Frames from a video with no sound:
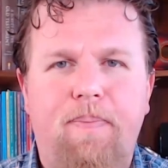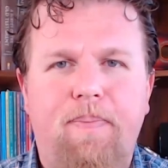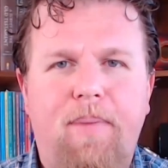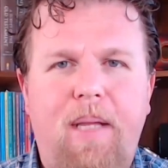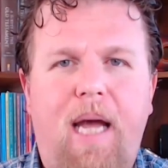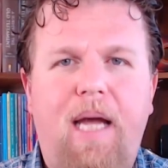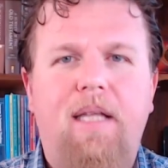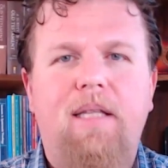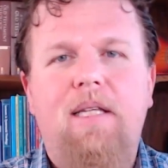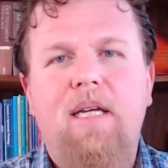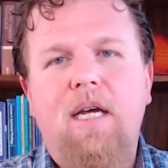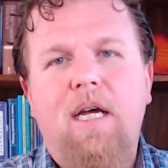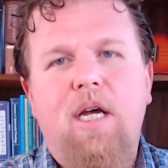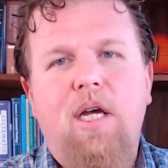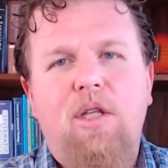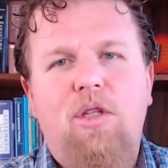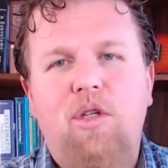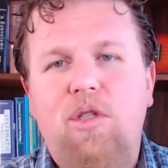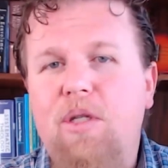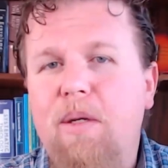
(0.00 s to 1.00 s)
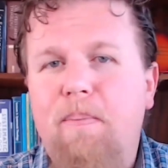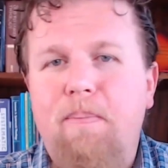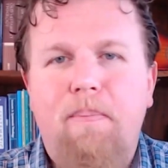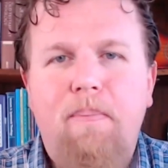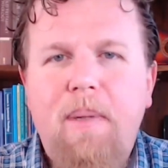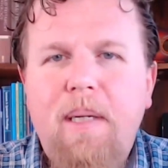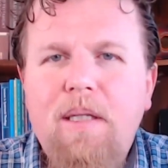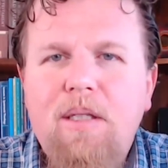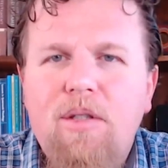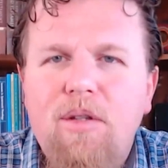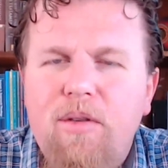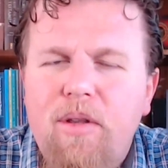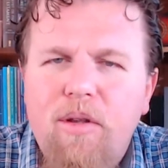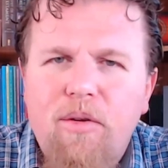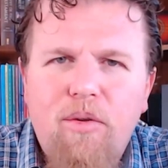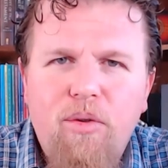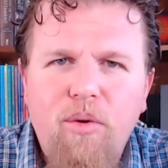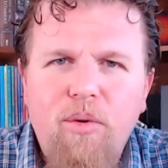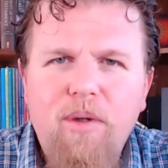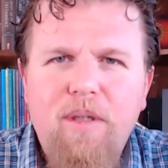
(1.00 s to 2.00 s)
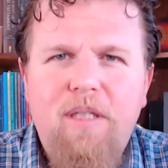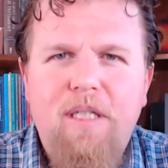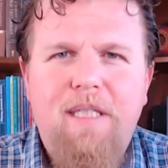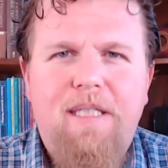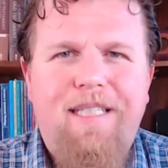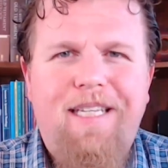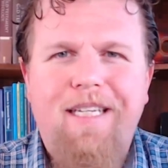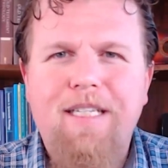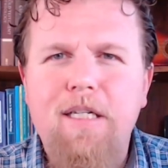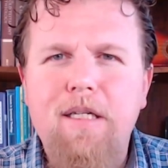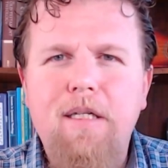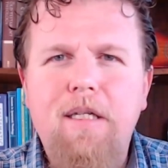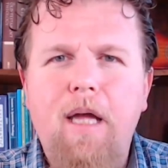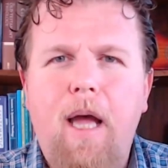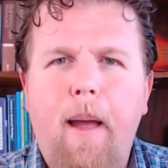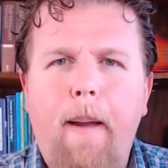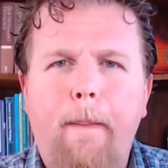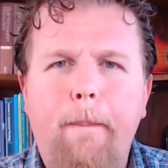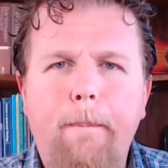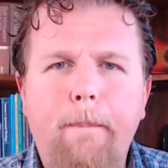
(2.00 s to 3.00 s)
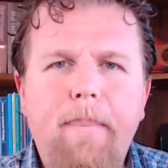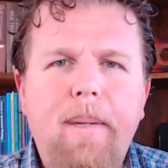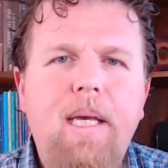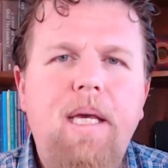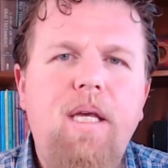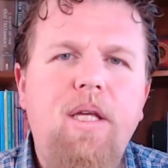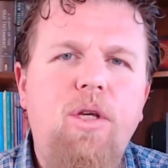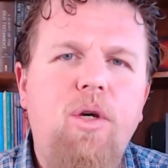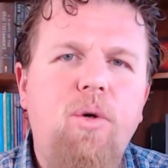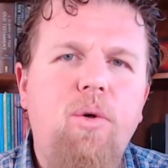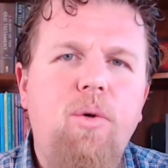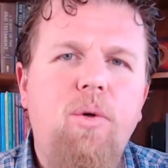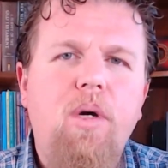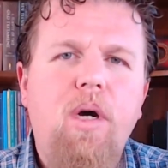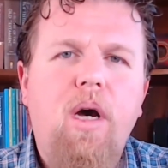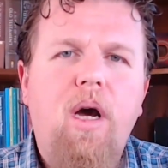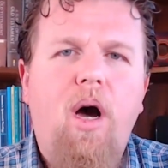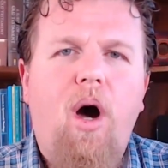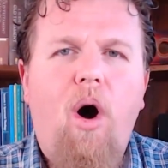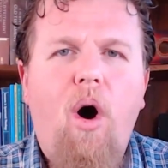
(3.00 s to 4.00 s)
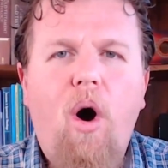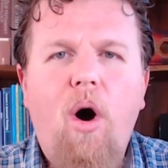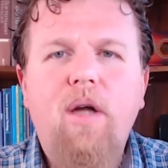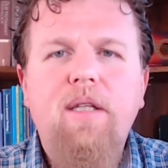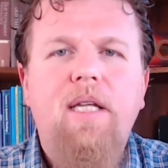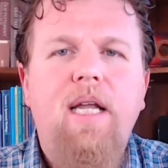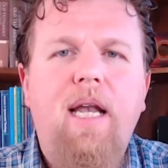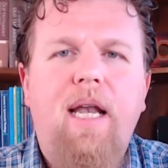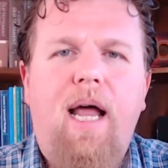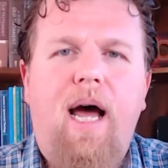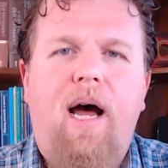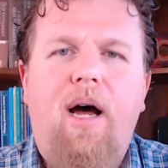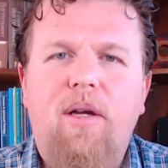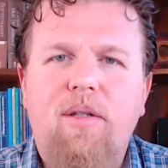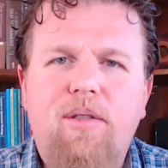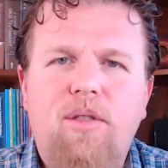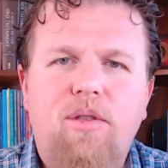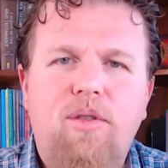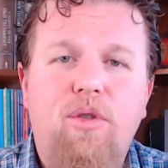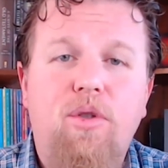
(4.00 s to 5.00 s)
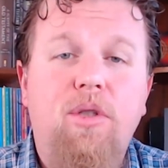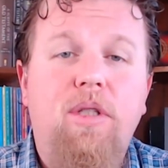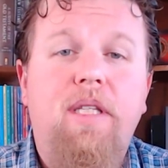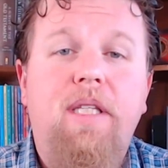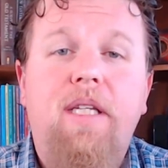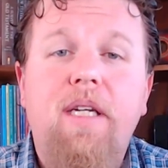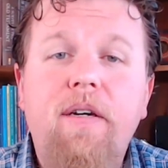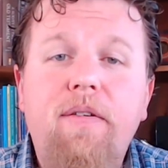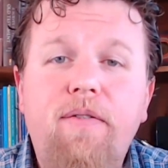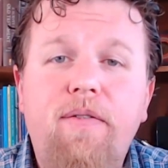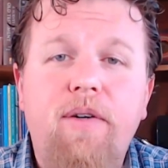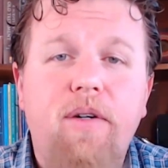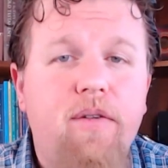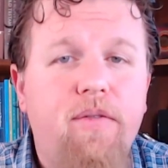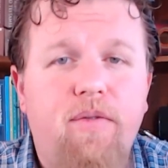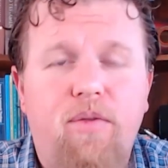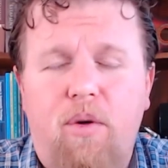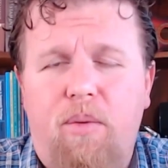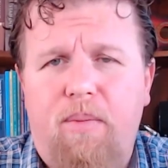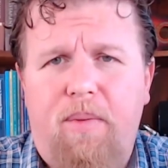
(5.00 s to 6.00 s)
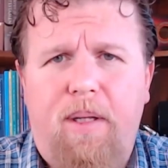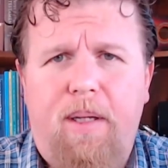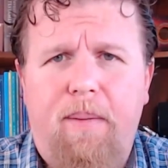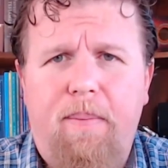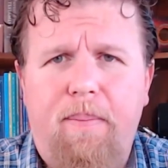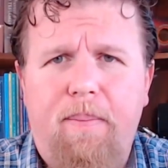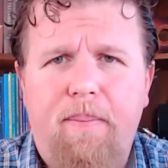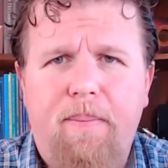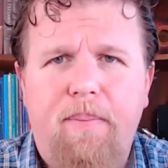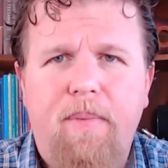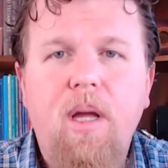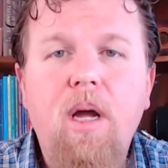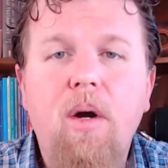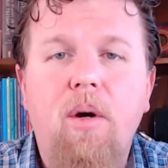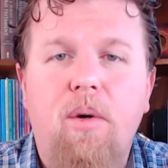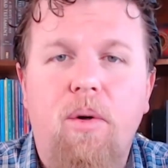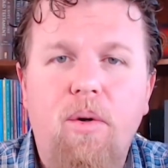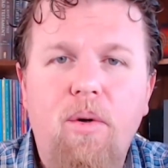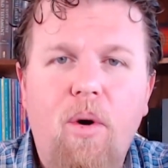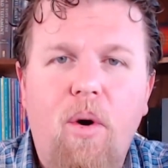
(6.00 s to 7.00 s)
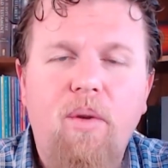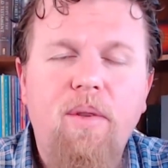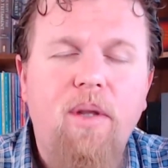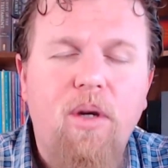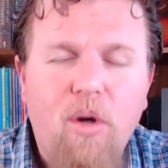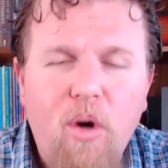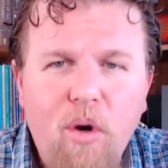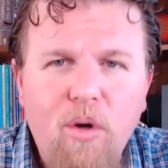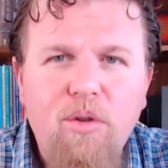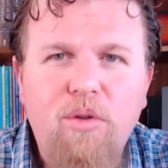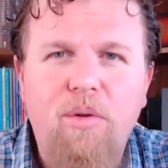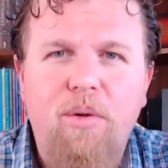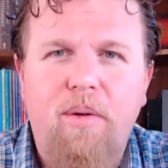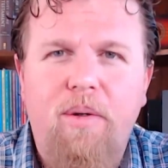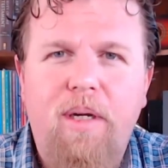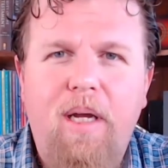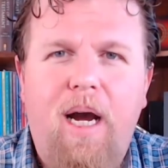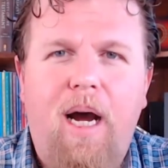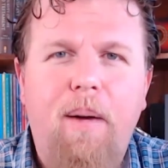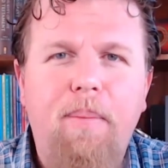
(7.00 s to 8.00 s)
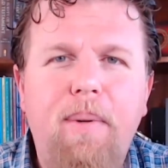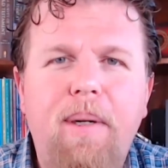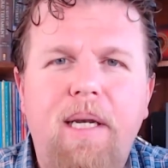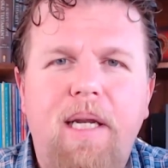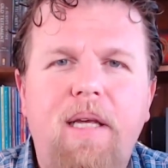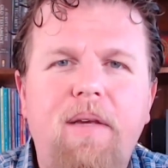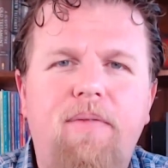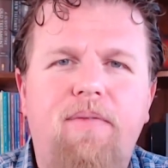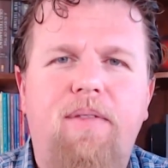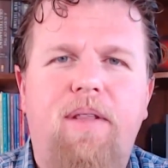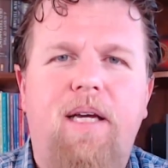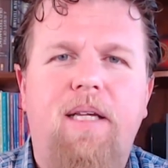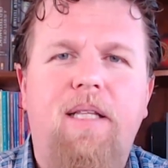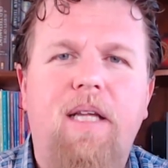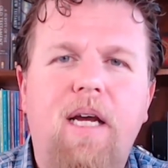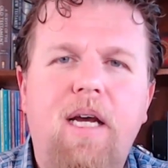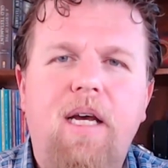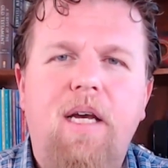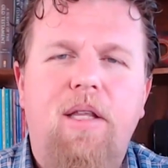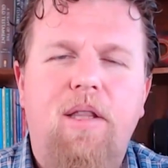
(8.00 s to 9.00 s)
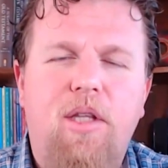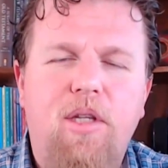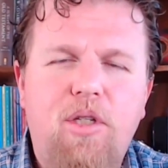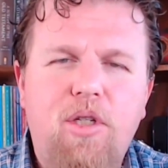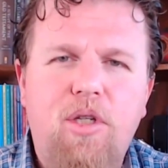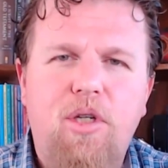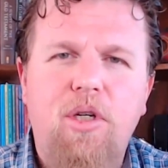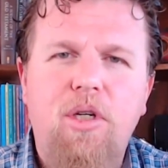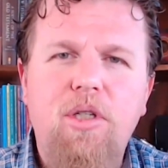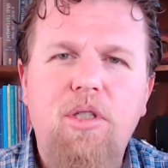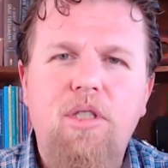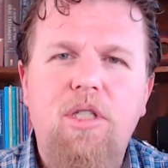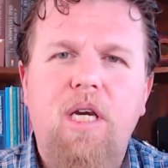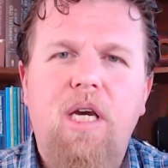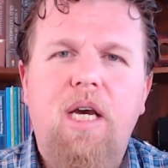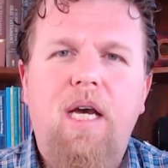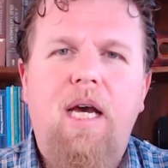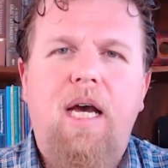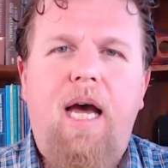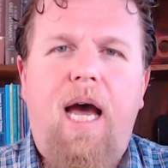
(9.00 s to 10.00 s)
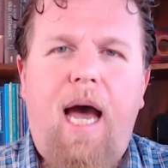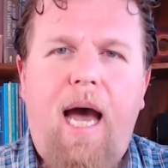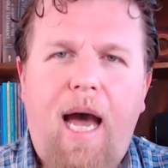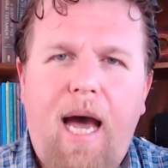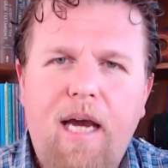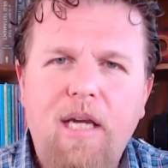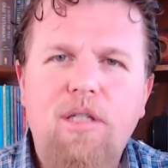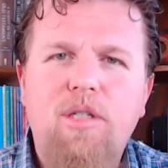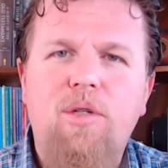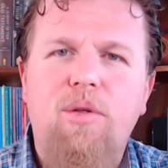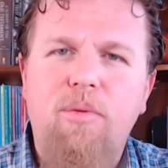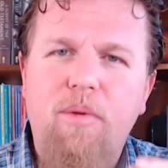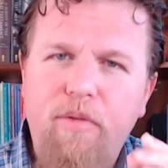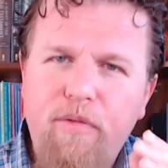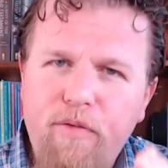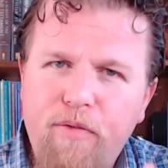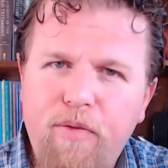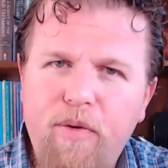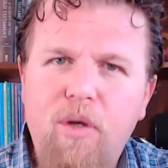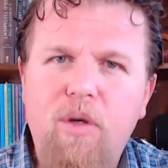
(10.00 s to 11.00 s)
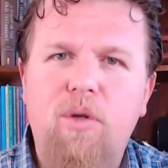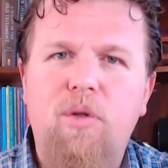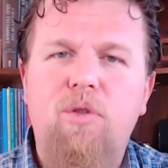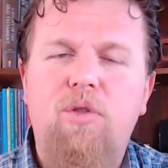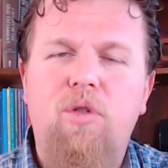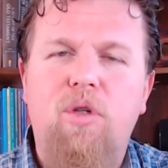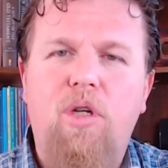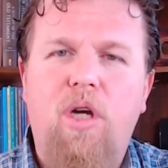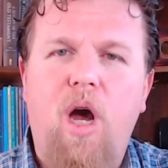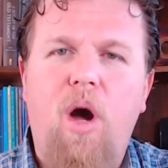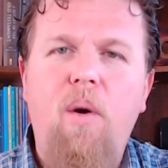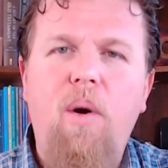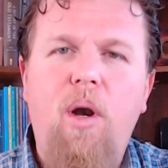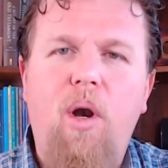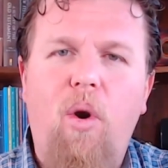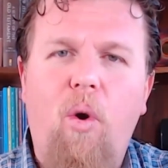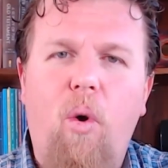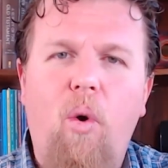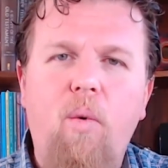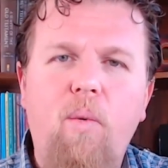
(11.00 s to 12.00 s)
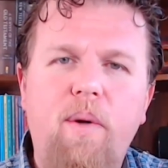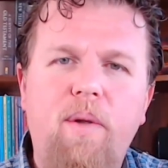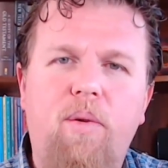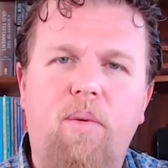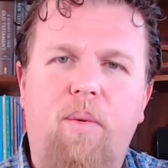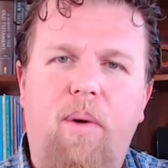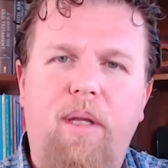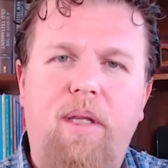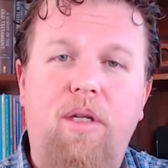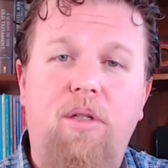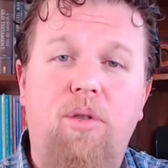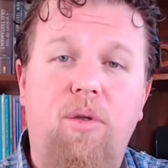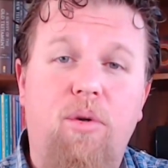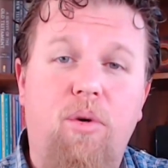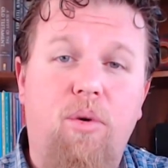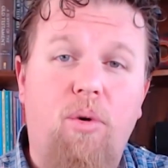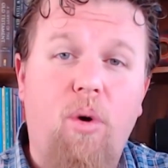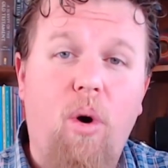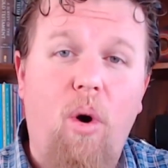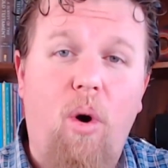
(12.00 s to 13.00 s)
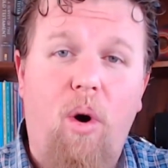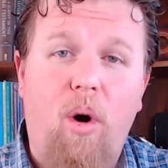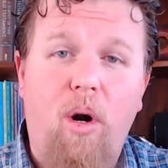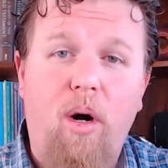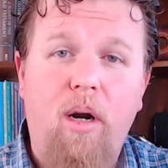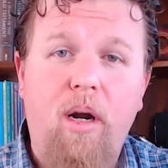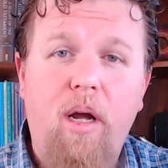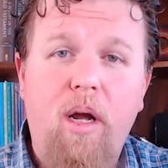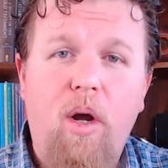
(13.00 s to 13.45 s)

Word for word: And to submit to the authorities doesn't mean you aren't allowed to differ from them. No, on the contrary, I believe that the church has to refuse to go along with what is wrong.